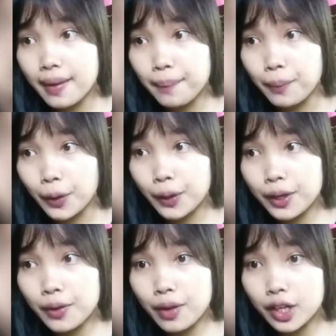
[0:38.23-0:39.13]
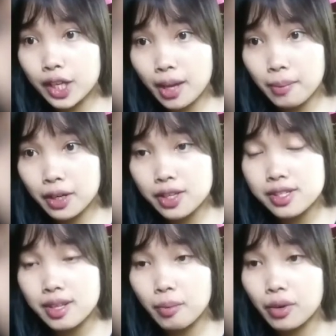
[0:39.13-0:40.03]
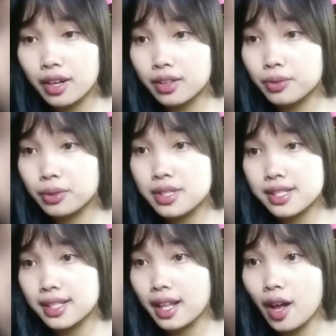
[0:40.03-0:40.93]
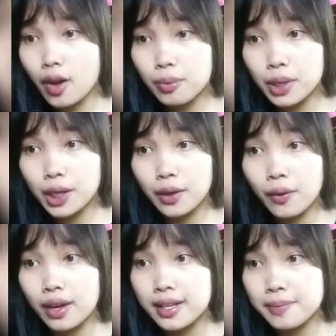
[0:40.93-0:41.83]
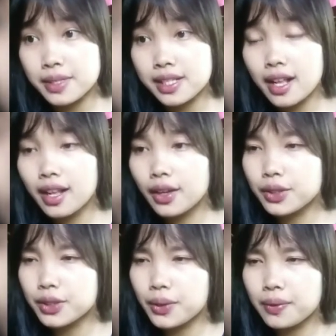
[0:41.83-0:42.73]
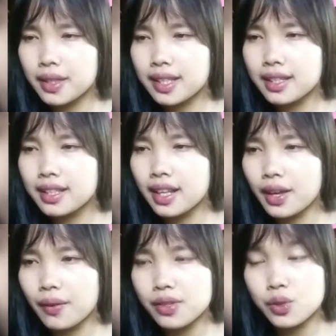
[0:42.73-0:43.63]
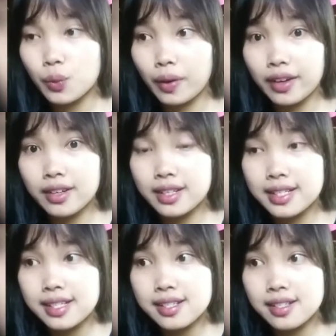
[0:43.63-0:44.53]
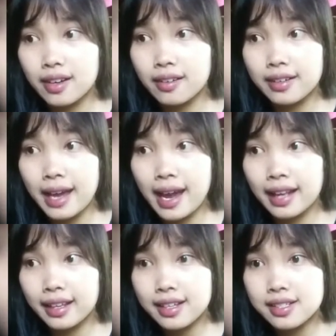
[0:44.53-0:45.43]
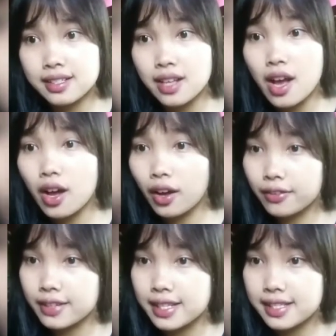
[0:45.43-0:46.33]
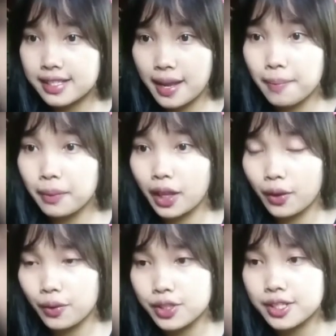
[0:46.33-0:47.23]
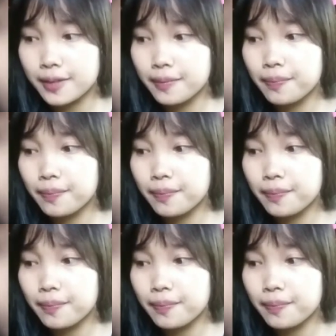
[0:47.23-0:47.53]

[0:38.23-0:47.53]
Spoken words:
monolingual community somewhere, it will still have bilingual names, although within the language varieties or dialects of that same language.